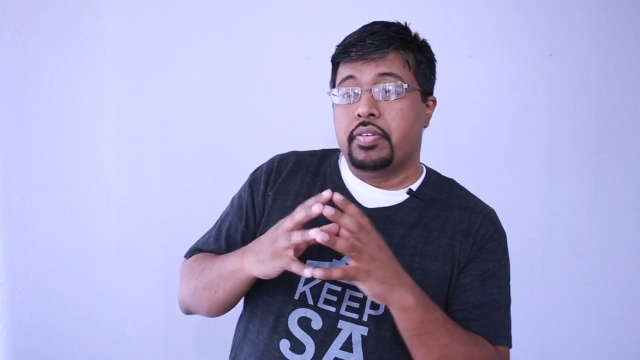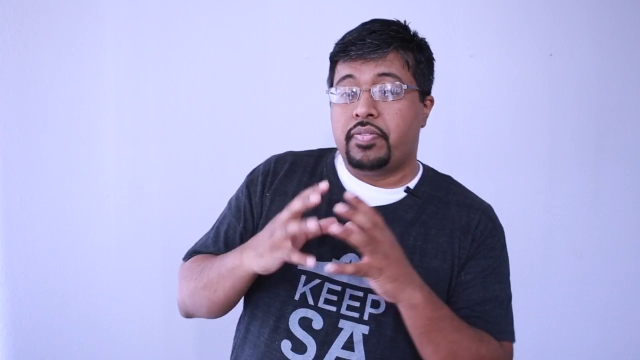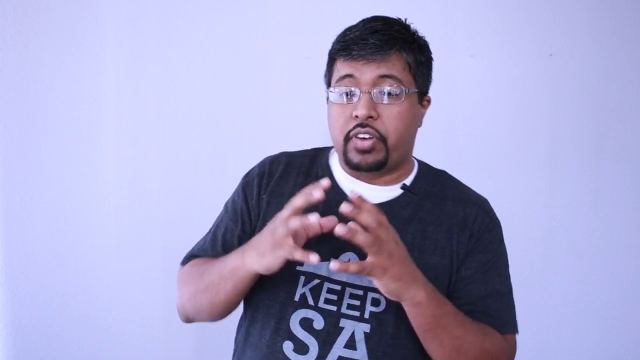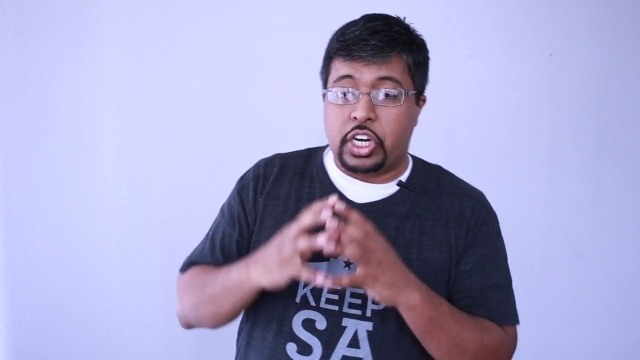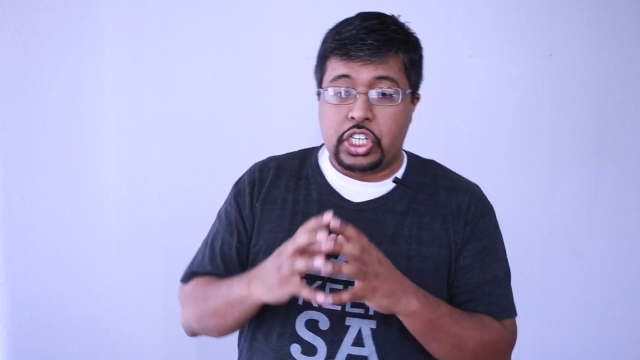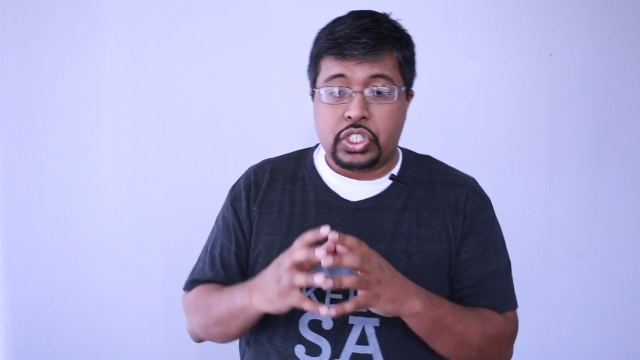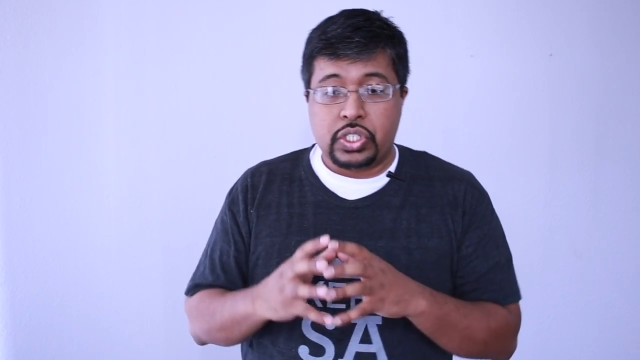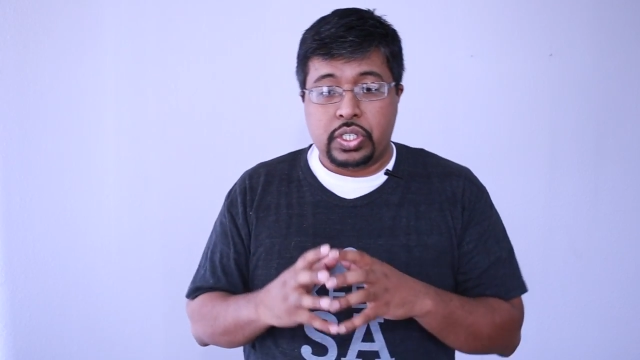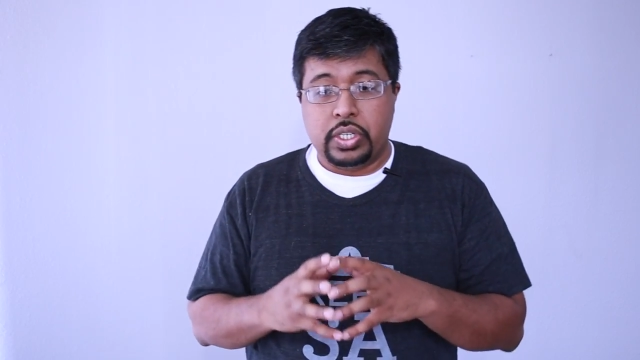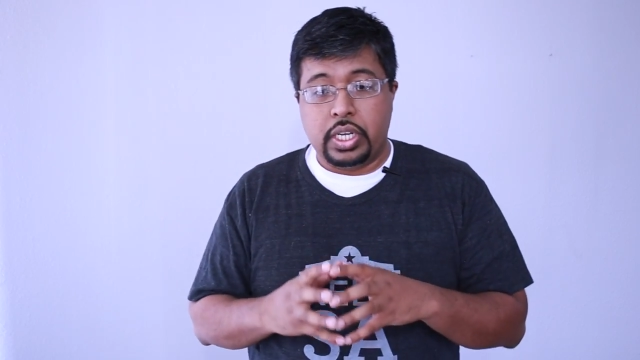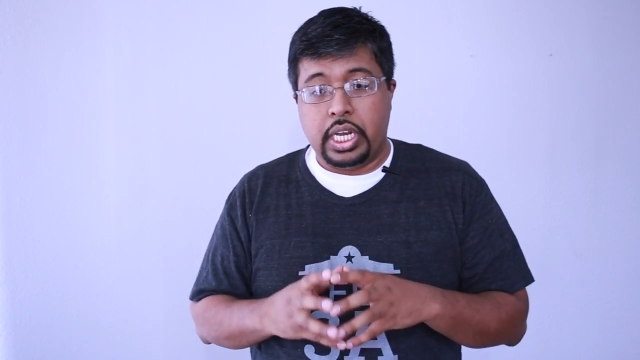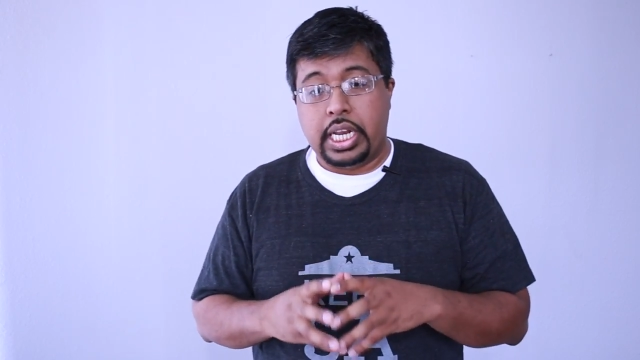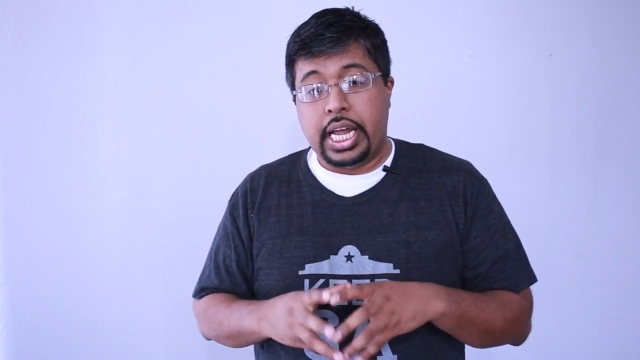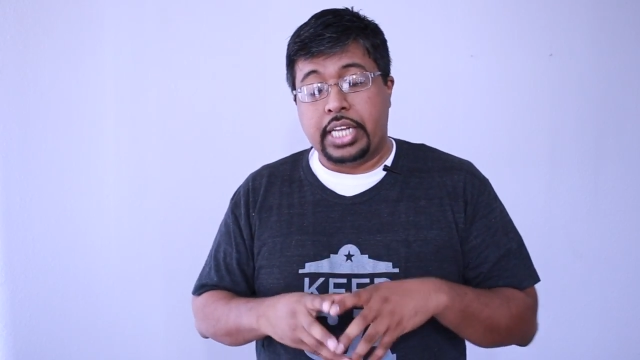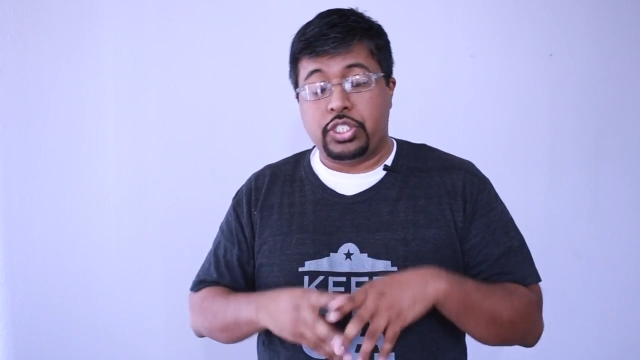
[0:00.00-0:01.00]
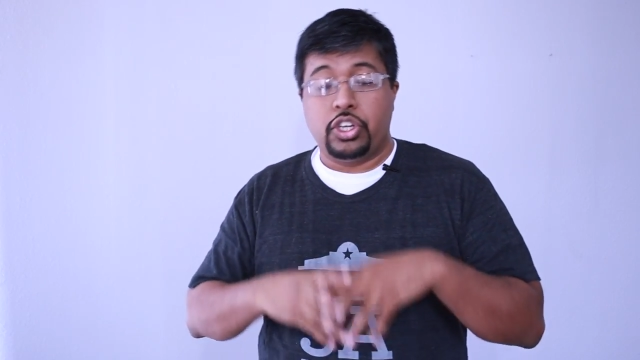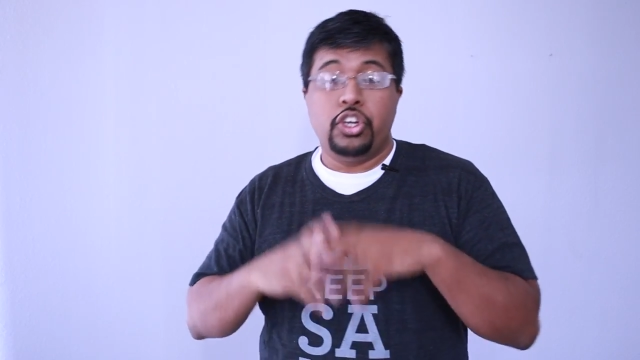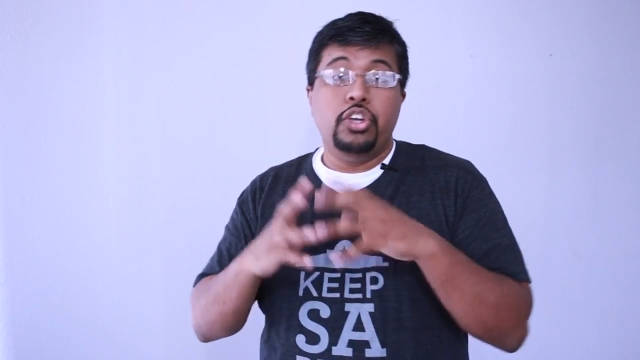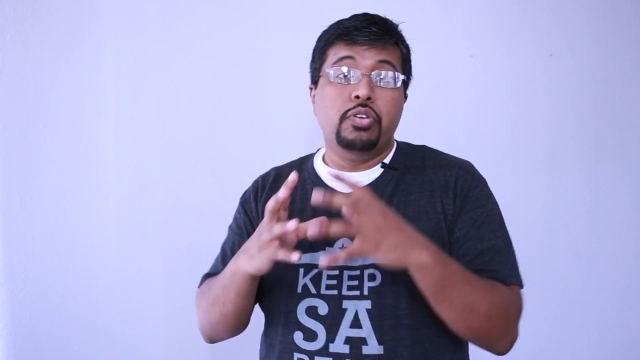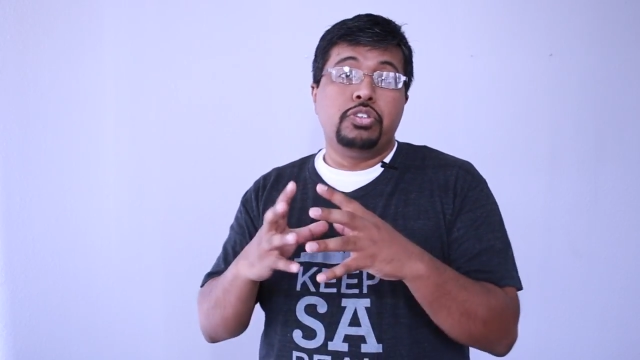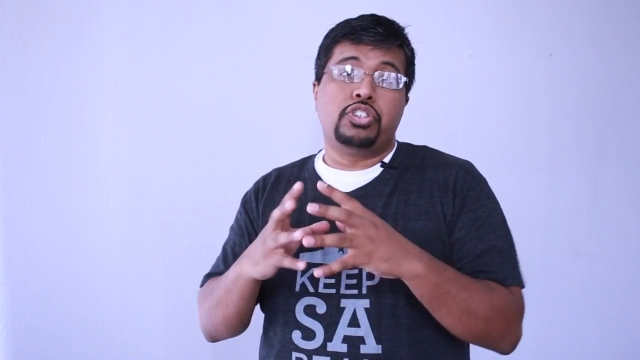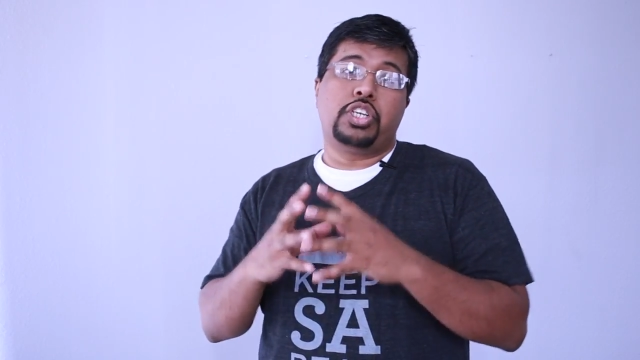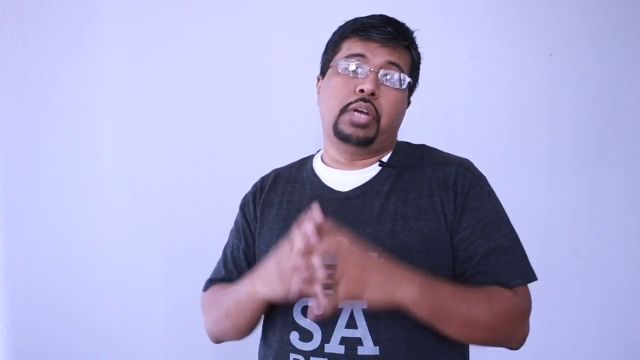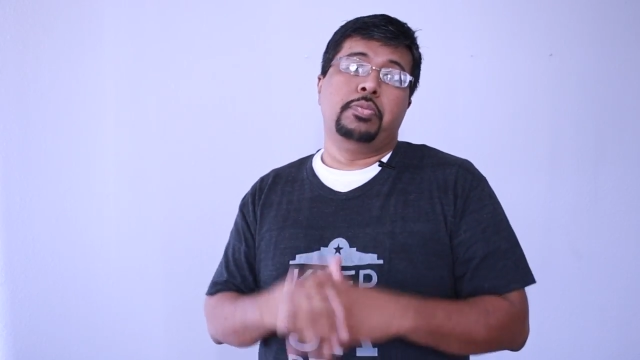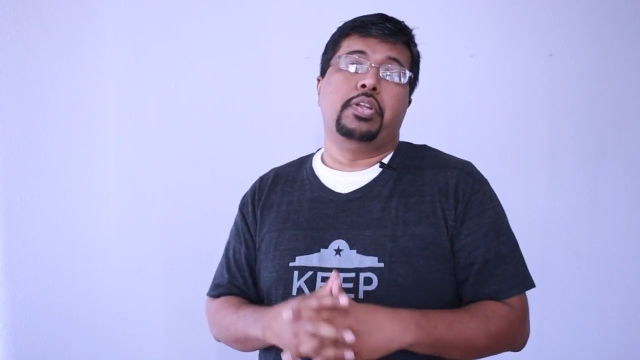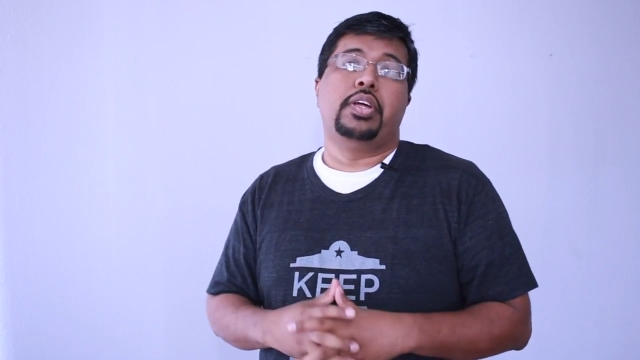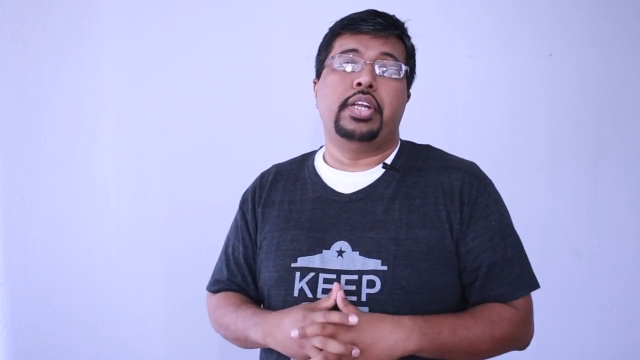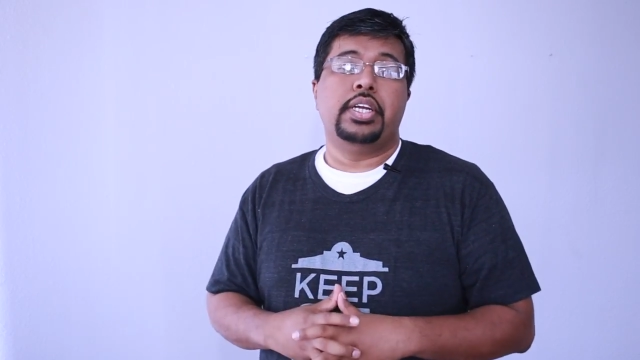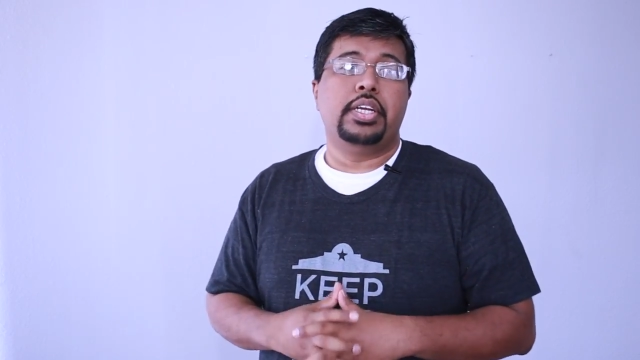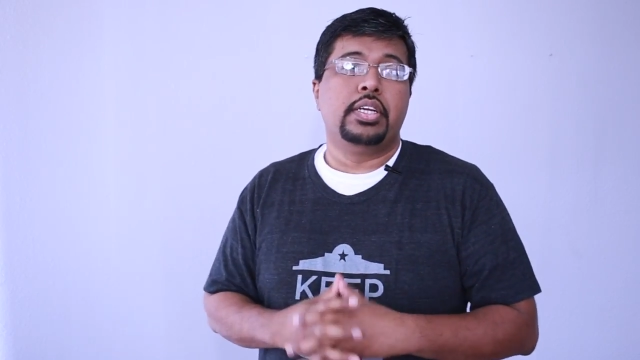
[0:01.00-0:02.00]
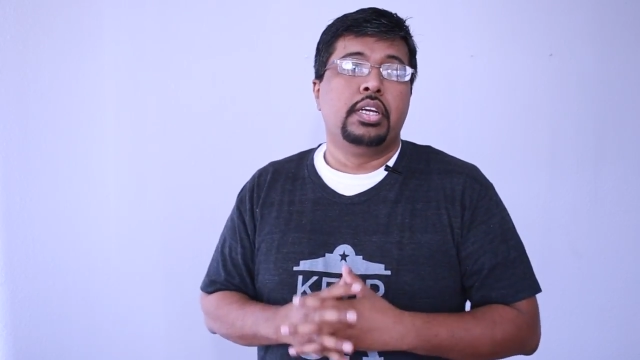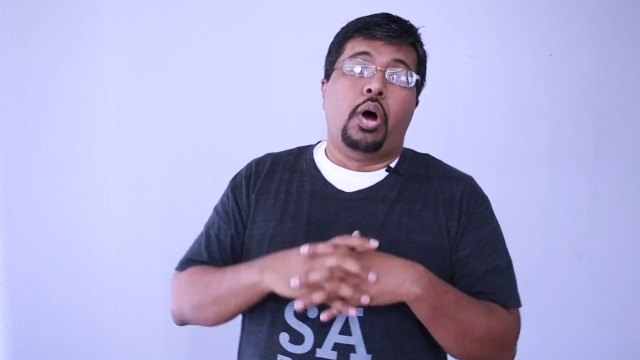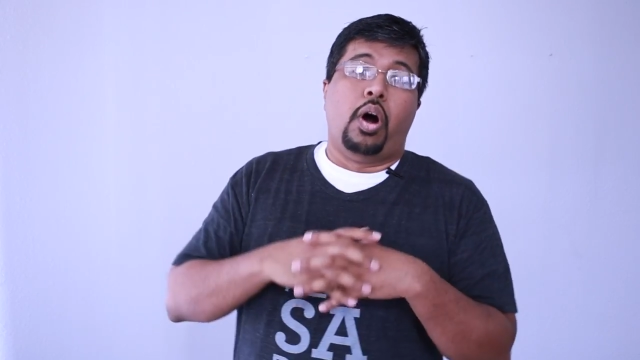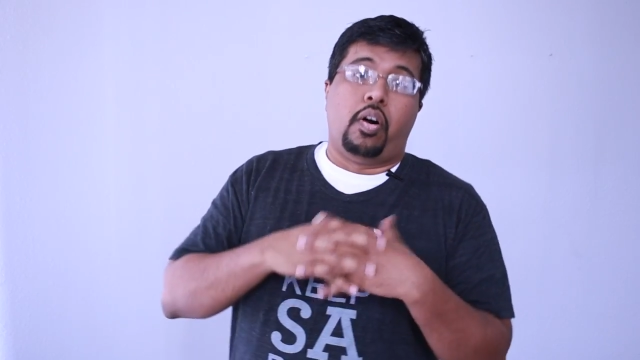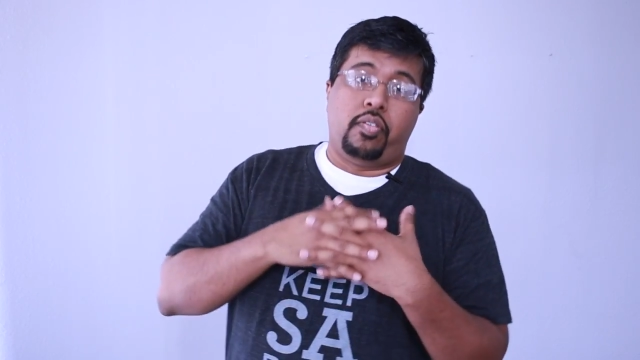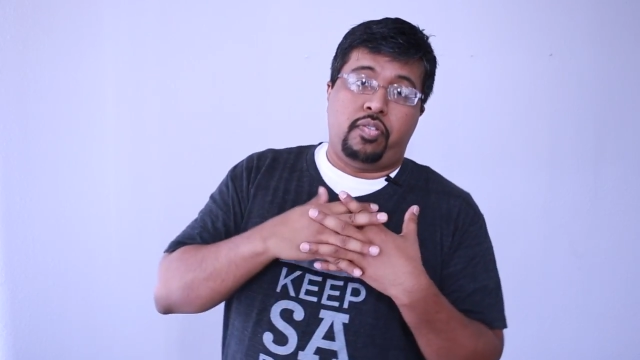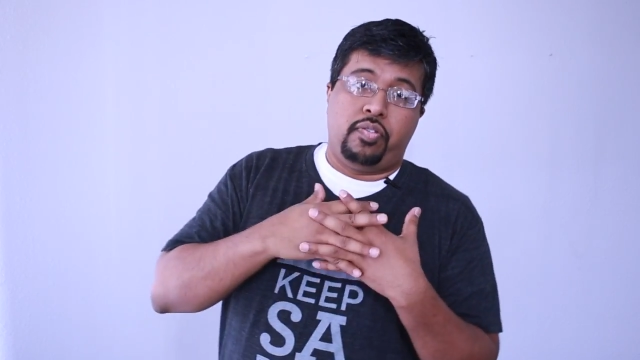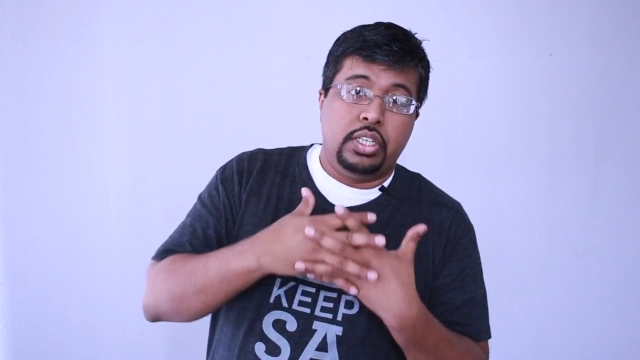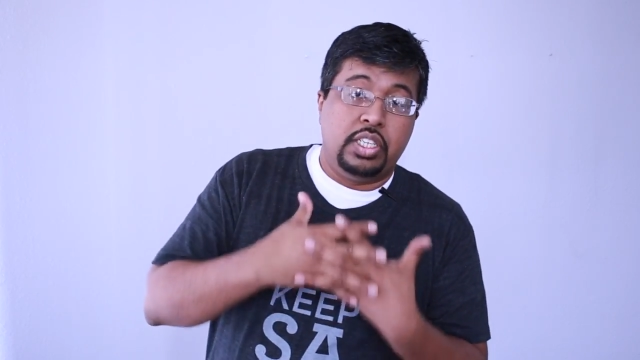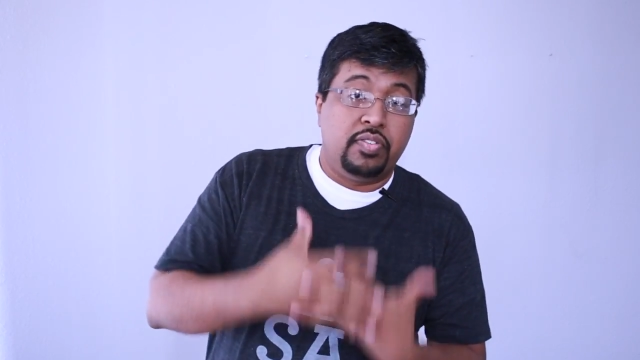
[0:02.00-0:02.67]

first, it has a huge community of